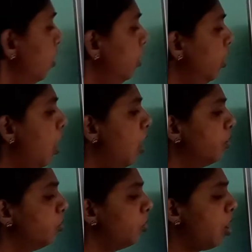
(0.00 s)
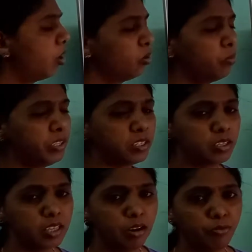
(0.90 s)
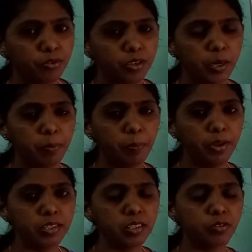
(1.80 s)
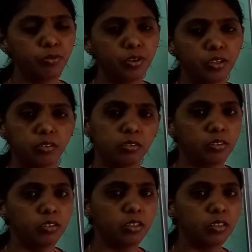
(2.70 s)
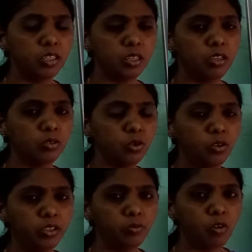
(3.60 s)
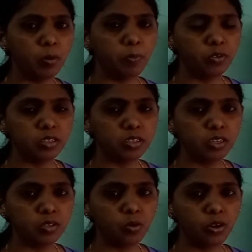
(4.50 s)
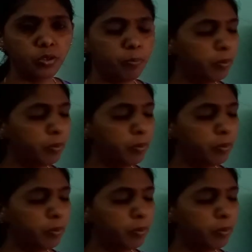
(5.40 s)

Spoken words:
in auto means self. It prepares its food. So in what process it is going to